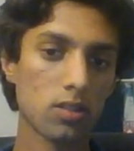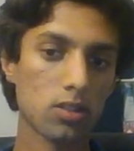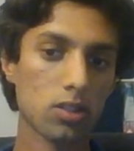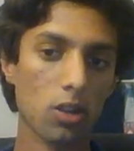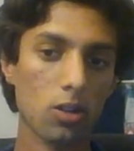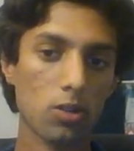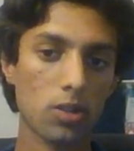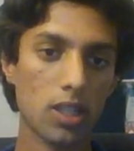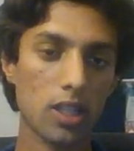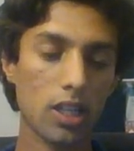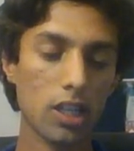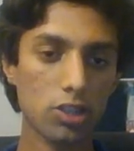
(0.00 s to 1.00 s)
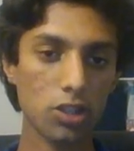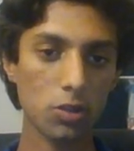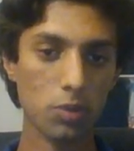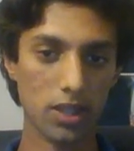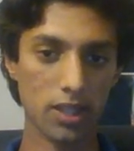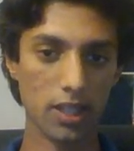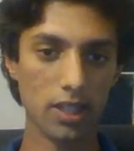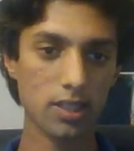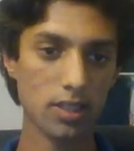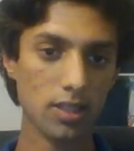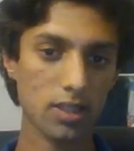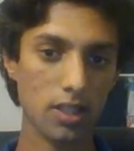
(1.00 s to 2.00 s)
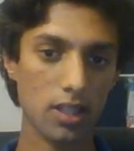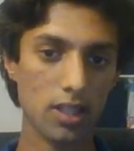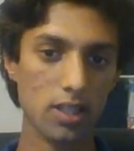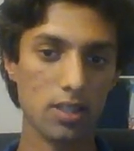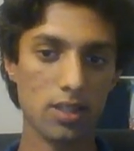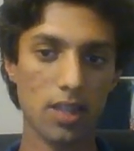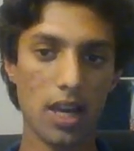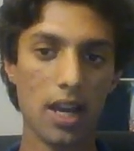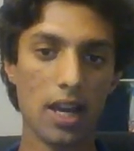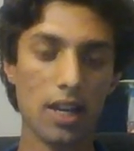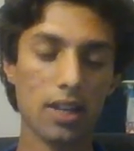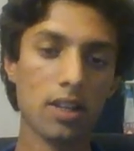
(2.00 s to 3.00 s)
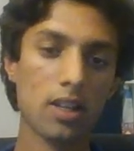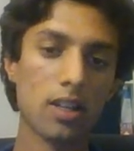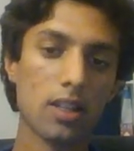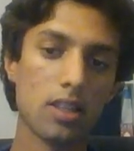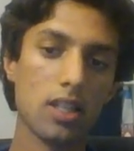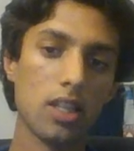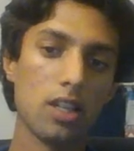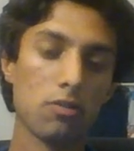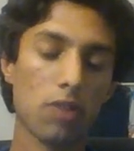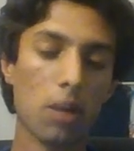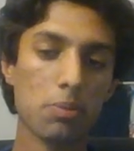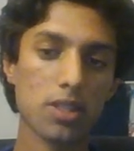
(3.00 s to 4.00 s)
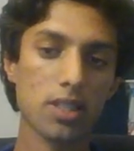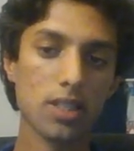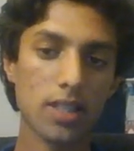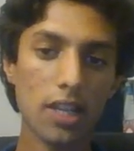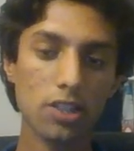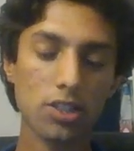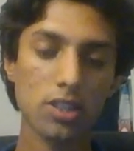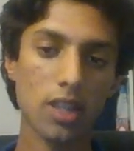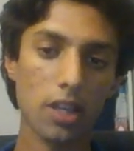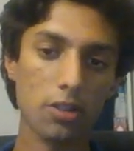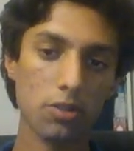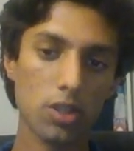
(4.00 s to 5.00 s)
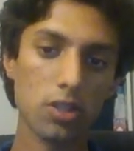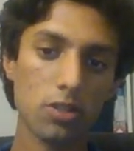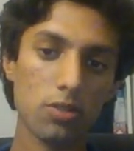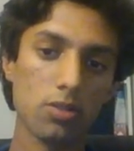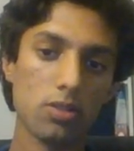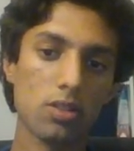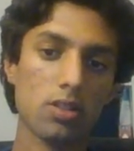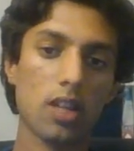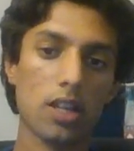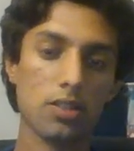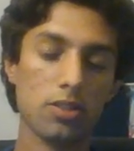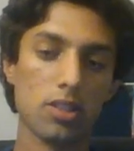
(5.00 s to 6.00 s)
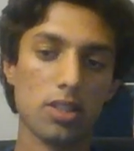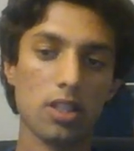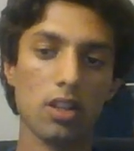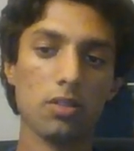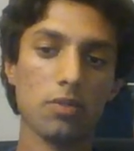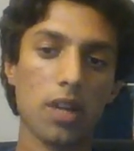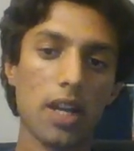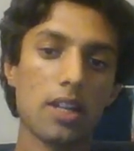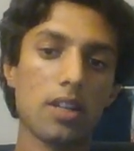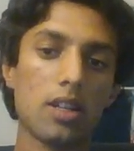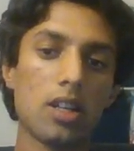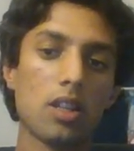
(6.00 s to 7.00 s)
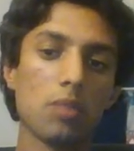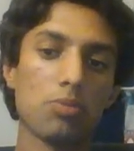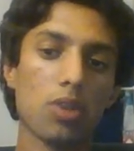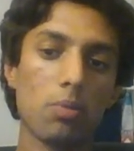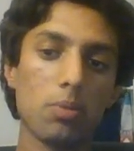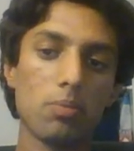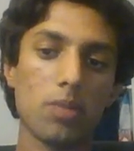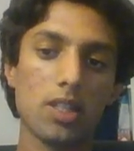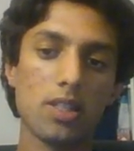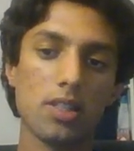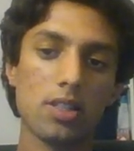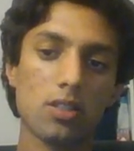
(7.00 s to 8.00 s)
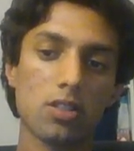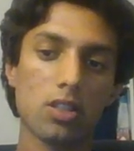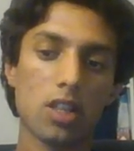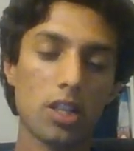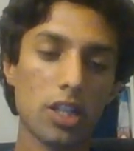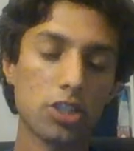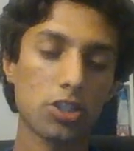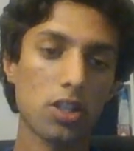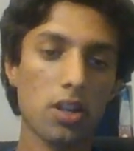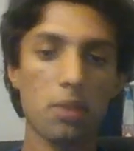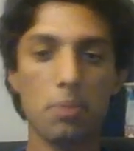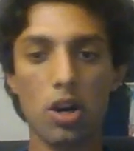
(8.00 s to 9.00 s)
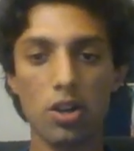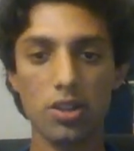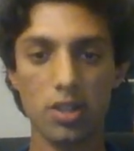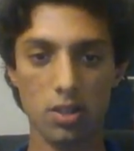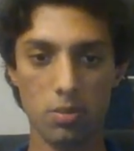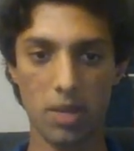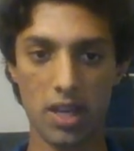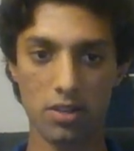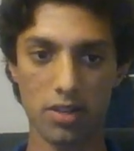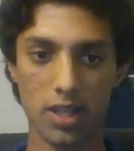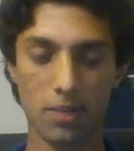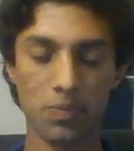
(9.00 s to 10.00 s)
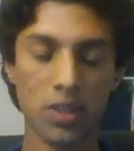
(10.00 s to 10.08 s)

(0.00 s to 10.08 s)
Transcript: So the issue with this is that the representation that you use, as you can see on the right, the problem is conditioned upon the domain you're in.